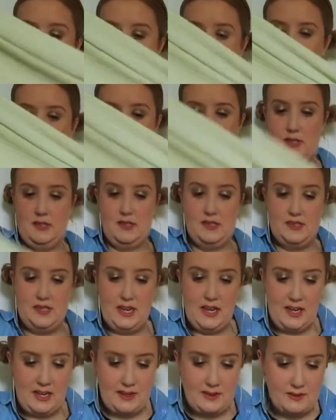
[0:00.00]
Got
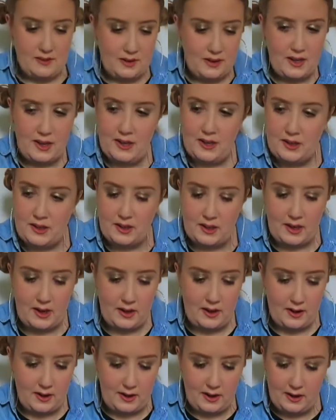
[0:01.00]
stains on it. You
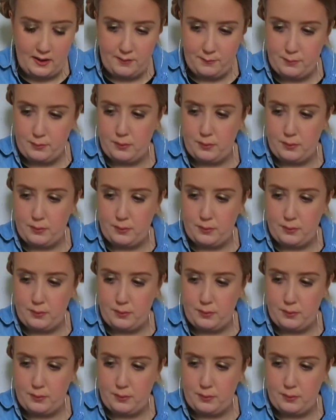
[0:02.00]
can't